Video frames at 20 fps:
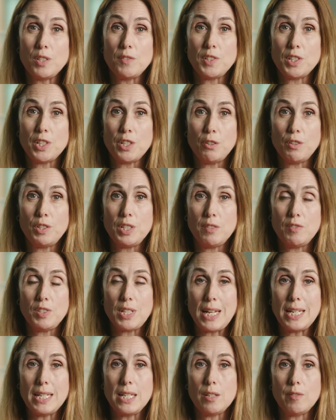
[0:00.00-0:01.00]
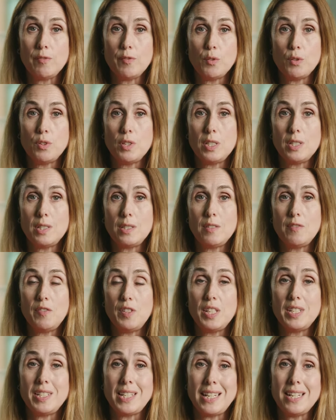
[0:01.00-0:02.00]
of security of tenure for
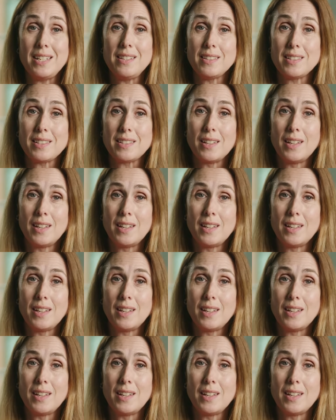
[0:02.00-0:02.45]
the tenants,